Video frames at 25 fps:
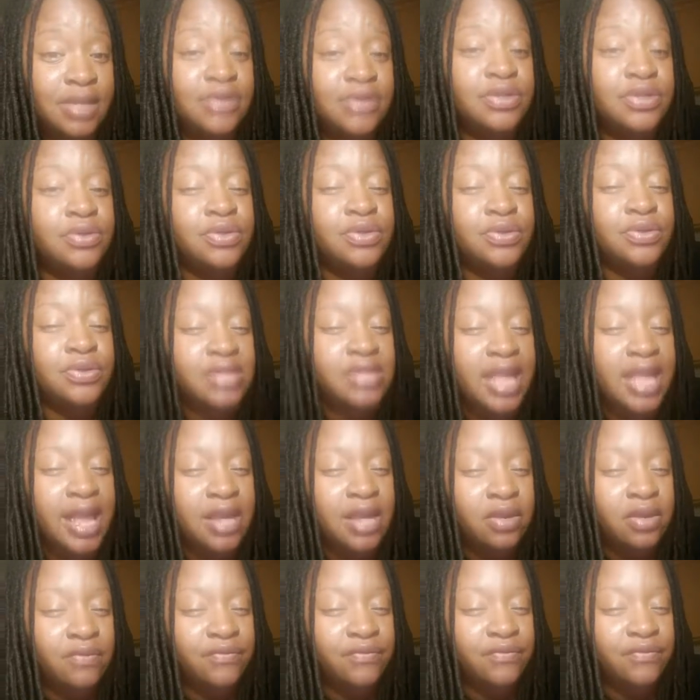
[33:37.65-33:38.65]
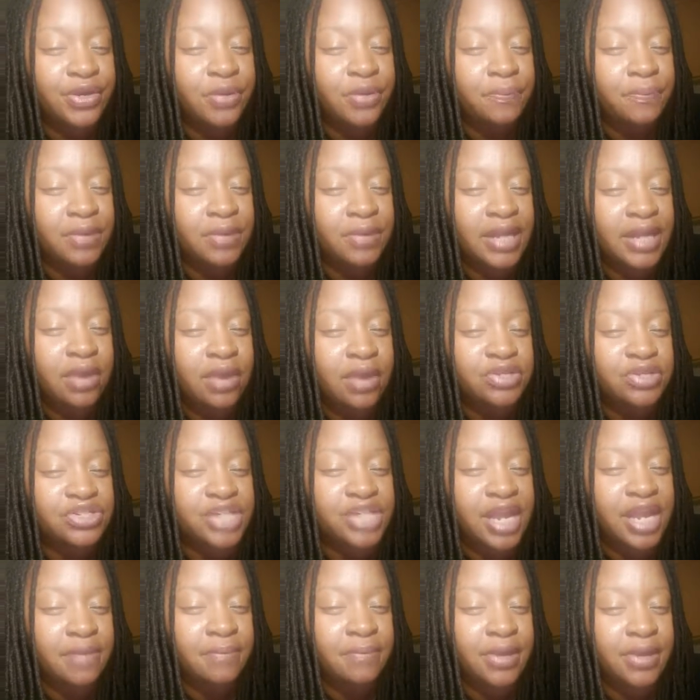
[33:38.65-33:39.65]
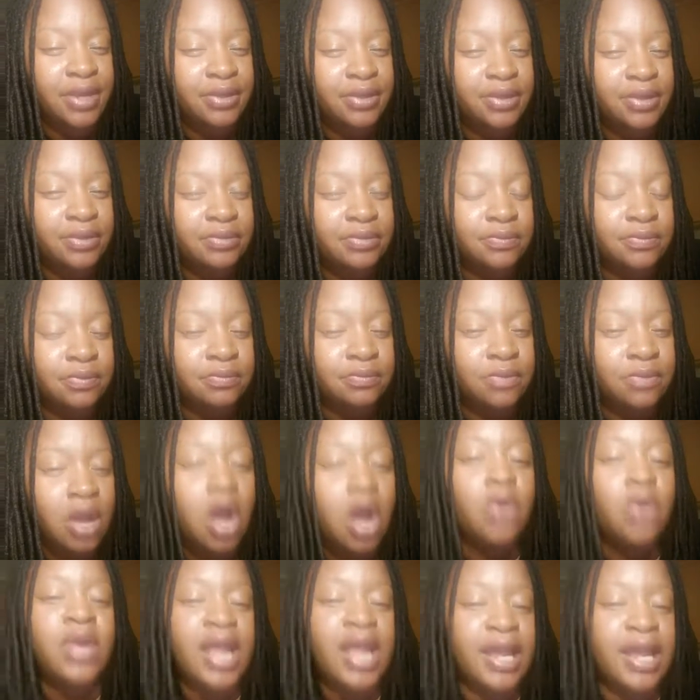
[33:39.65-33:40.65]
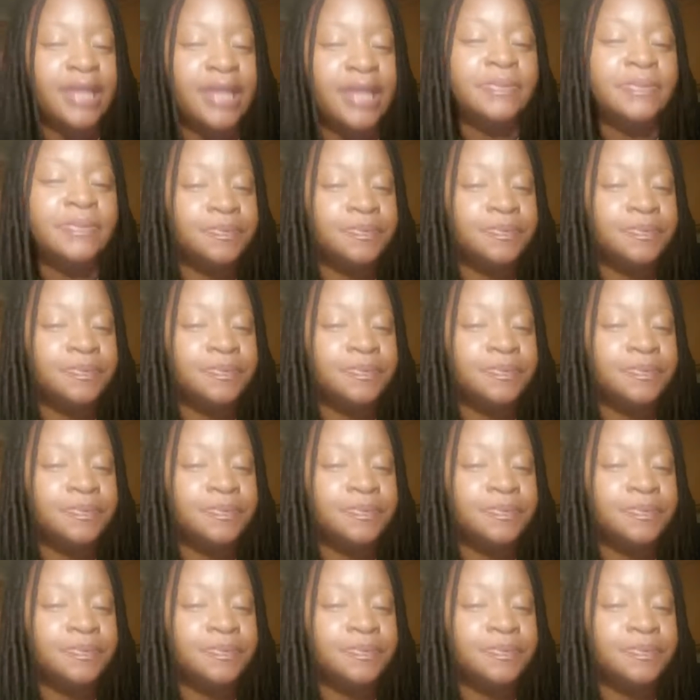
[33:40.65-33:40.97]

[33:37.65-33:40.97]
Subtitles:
You use the aloe vera plant or shea butter. Okay.